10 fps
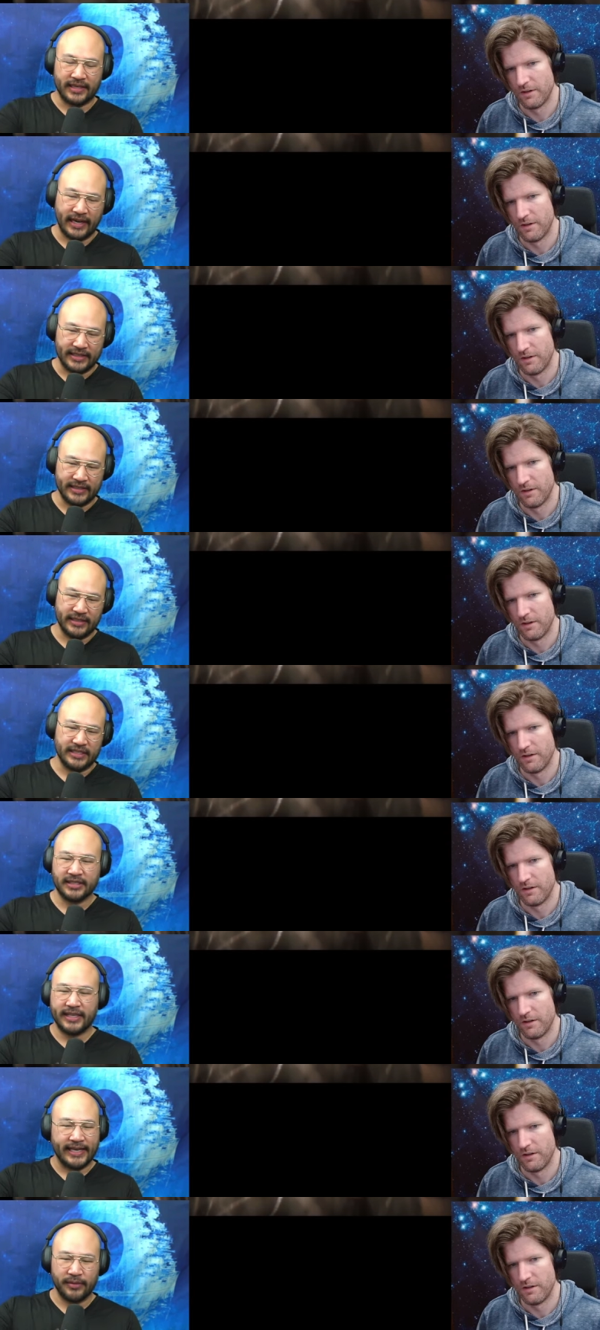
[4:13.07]
Speaker 1: guys in and just
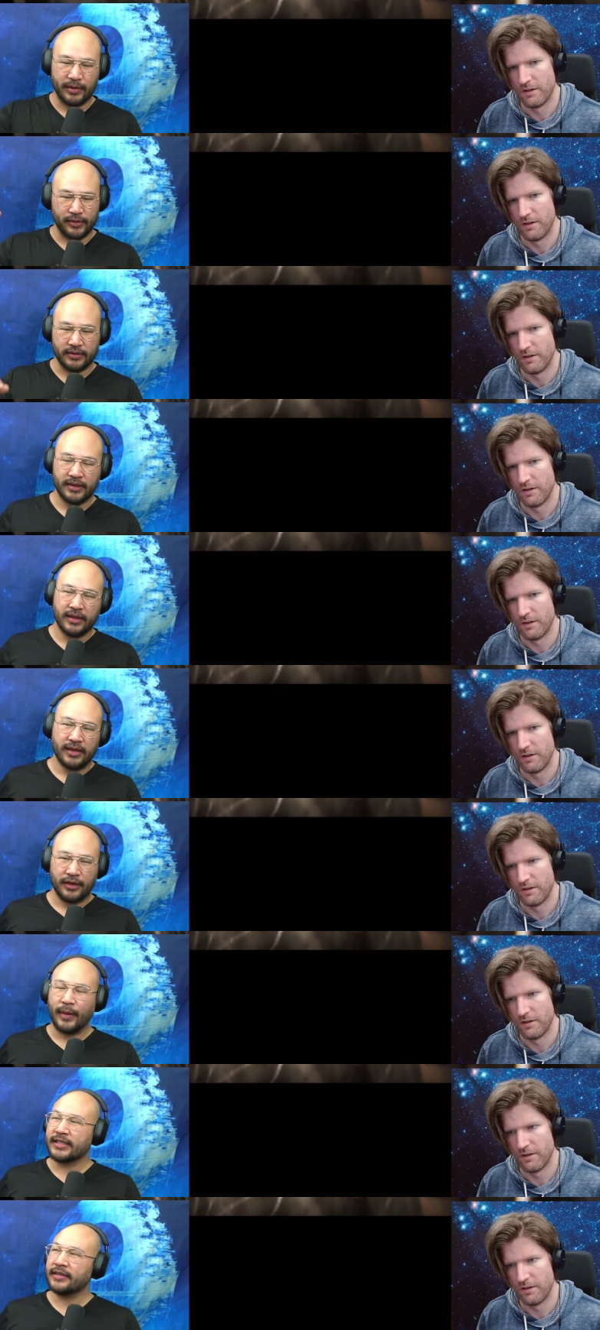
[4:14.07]
take out people.
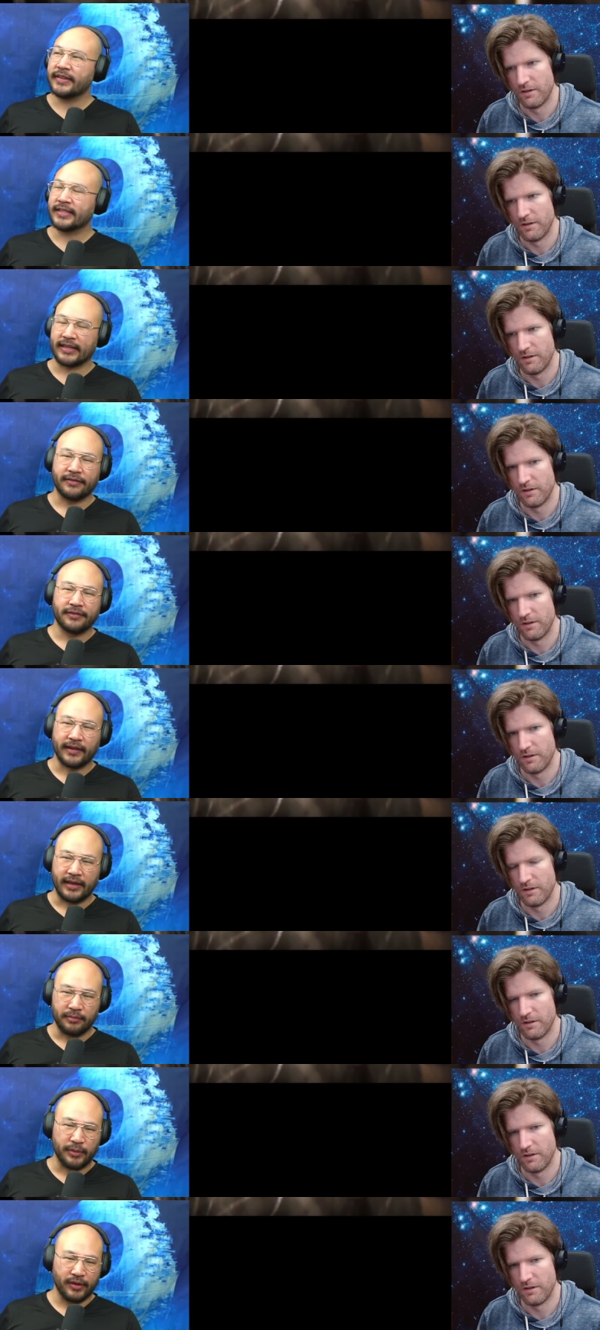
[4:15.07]
Imagine if there's, like, a fight
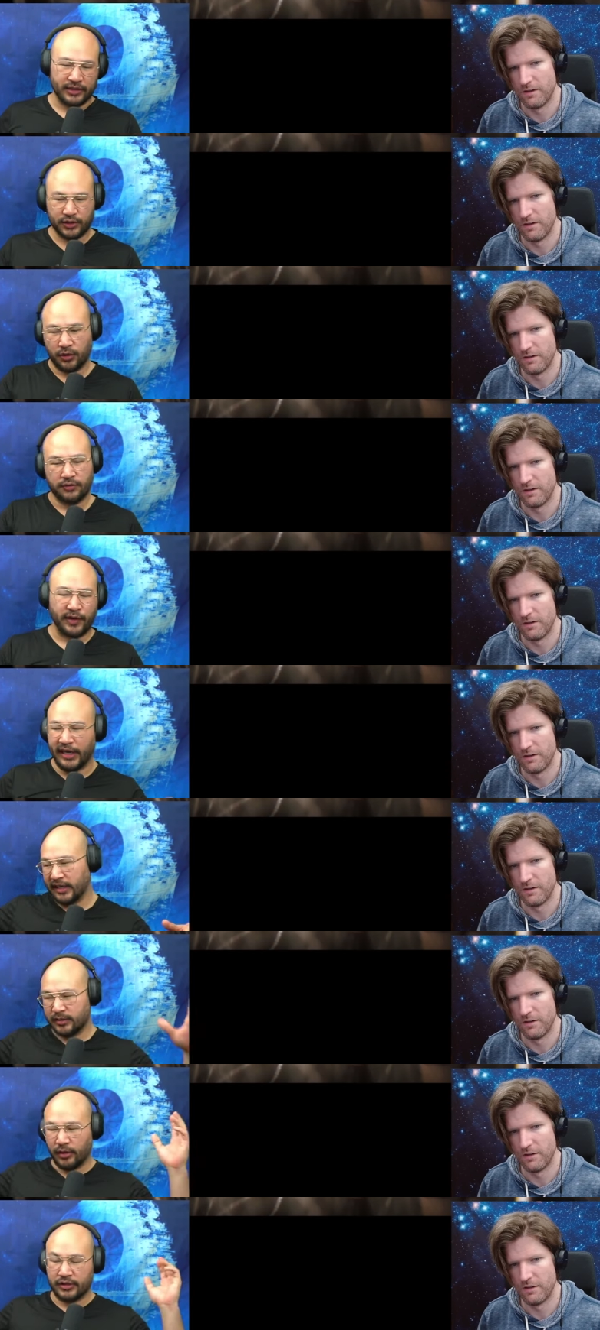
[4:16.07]
and people are, like, sword fighting,
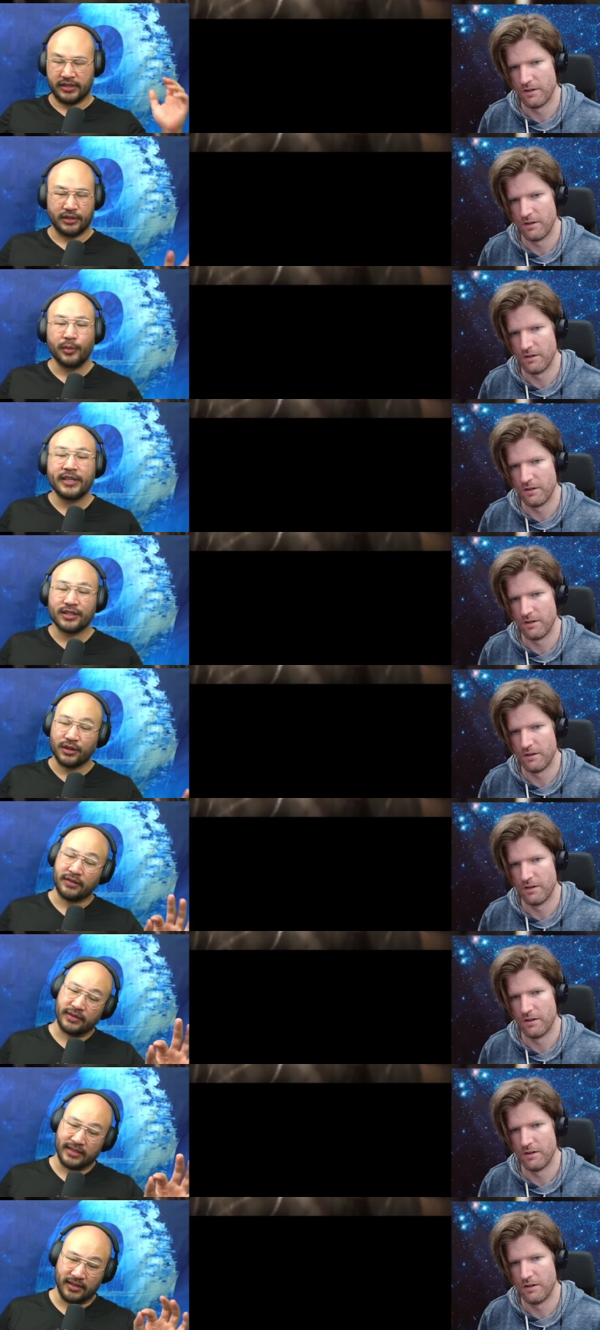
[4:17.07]
explosions, and nobody's looking
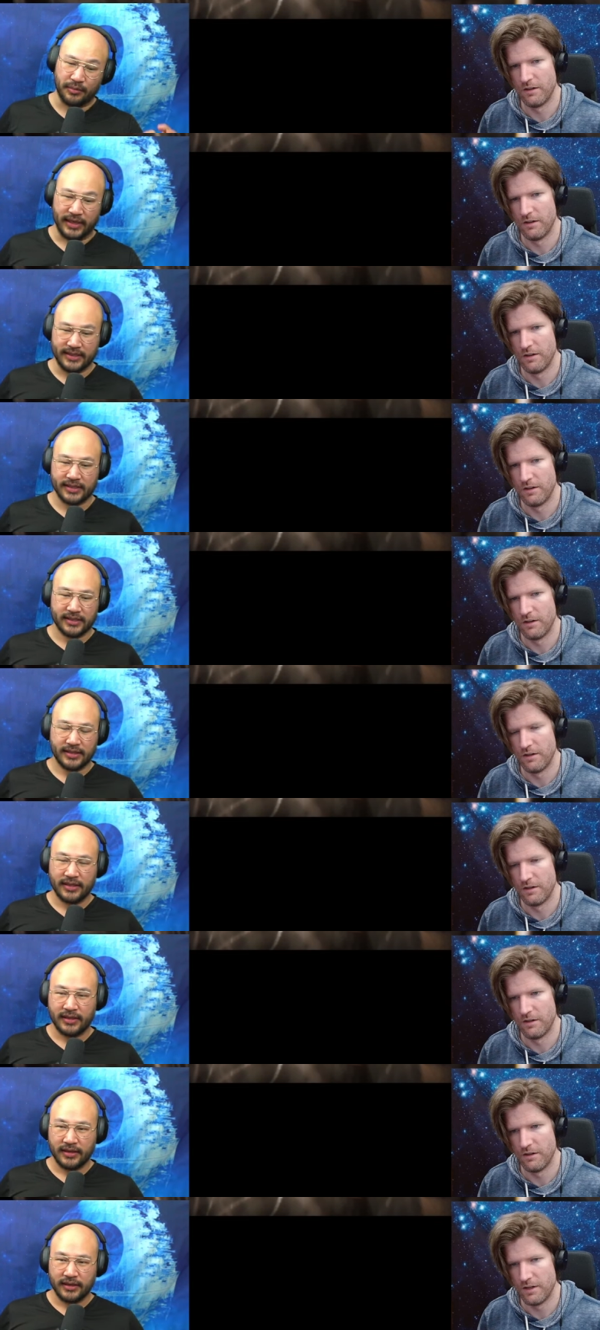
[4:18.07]
for these little bugs.
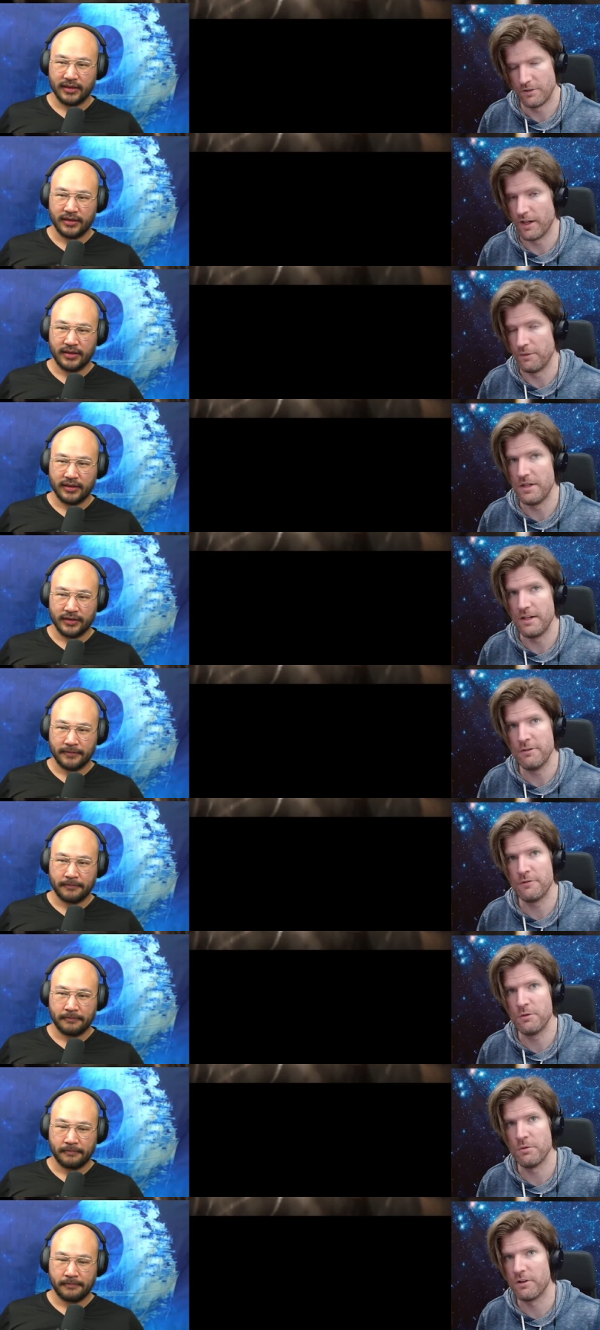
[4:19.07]
Speaker 2: I mean, even
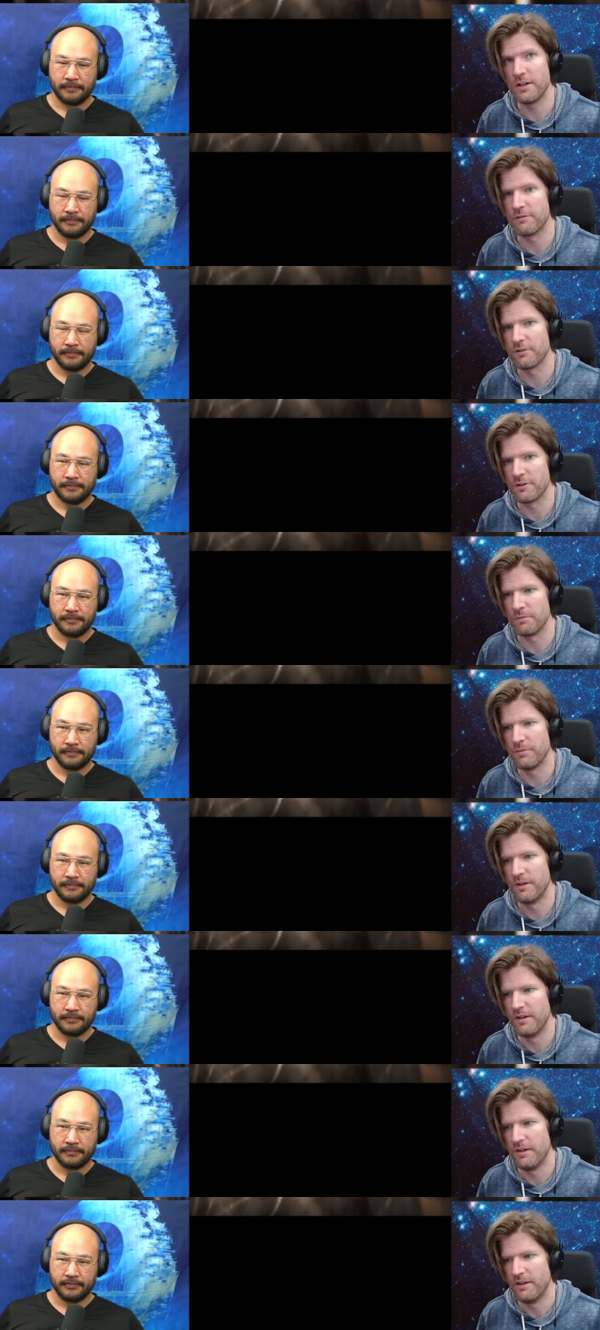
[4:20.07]
if you were looking for them,
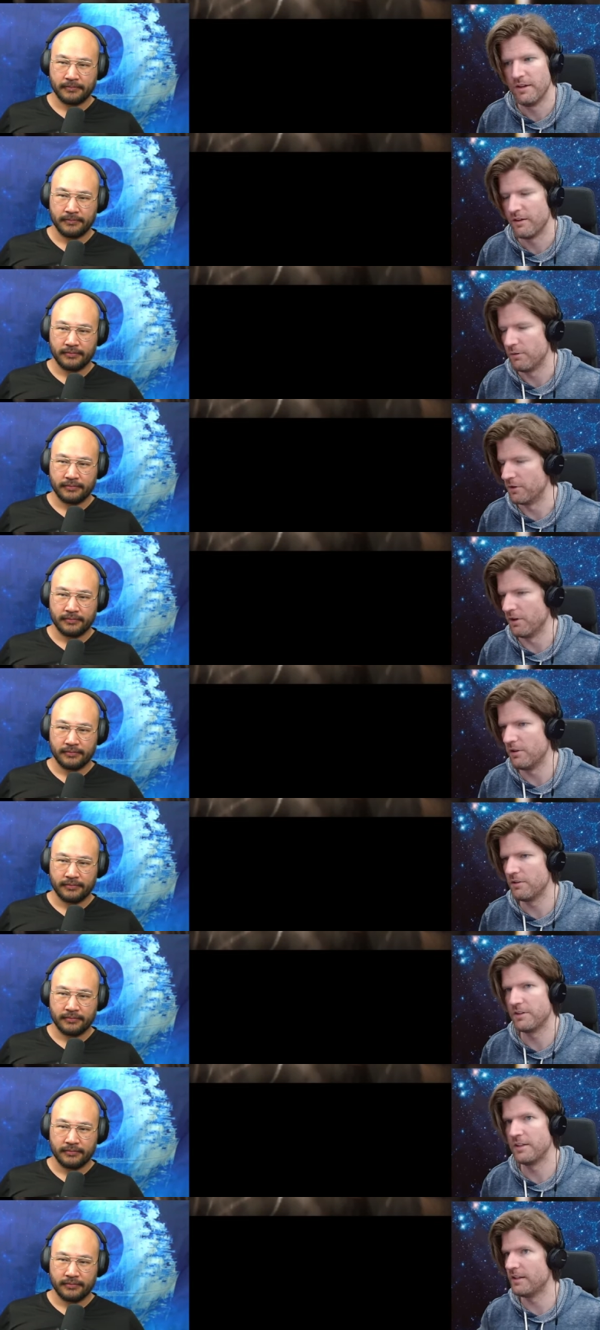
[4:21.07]
with
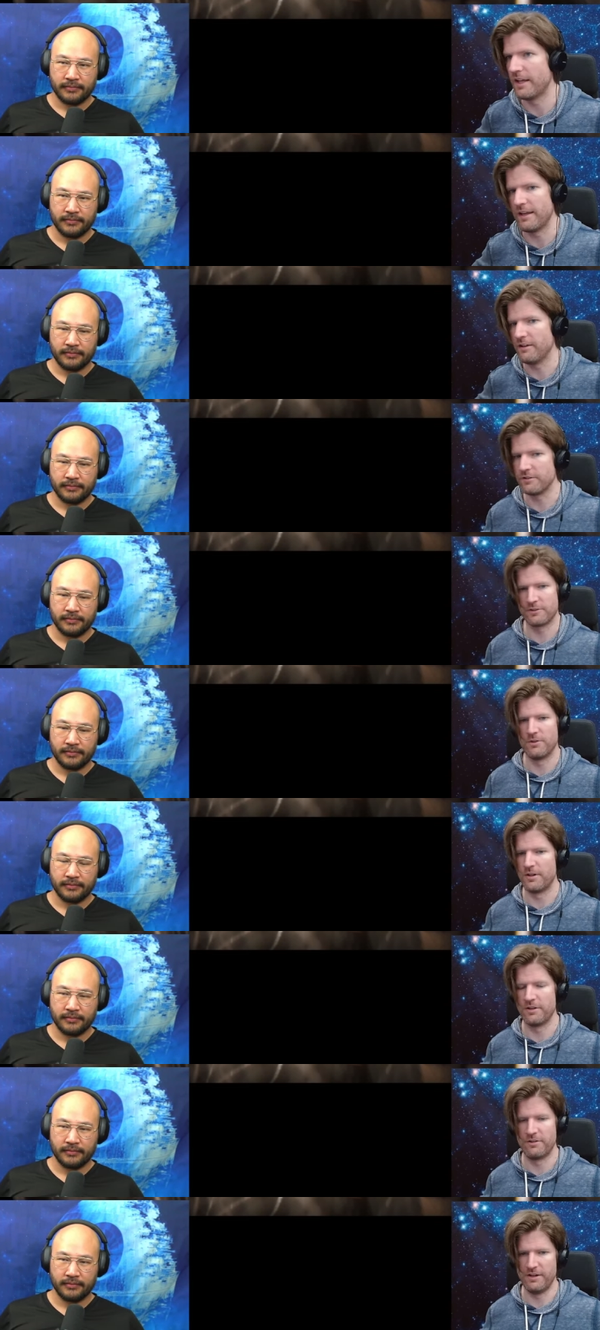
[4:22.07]
all the chaos
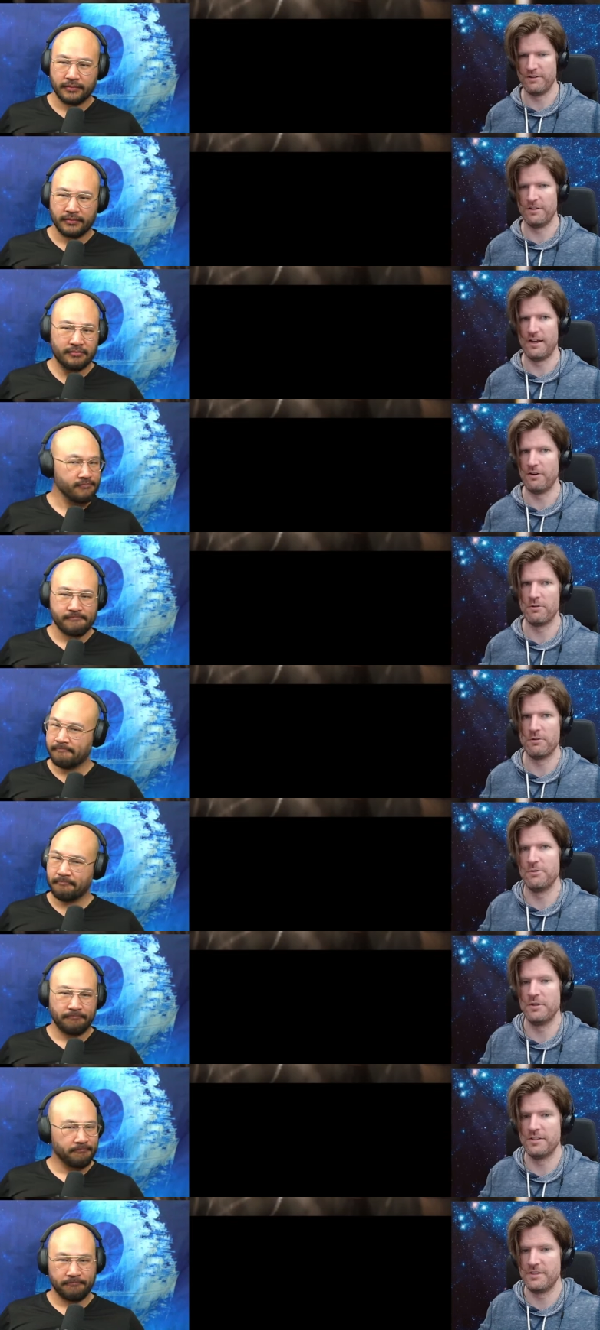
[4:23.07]
going on around, I don't know if
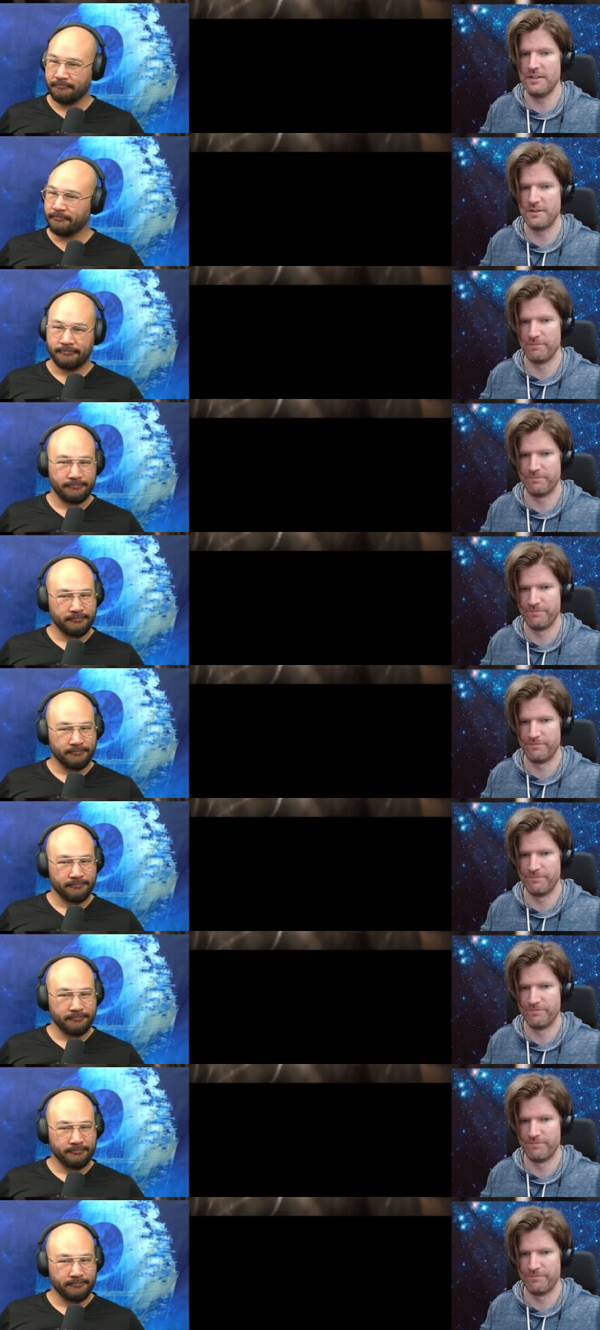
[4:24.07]
you could see them.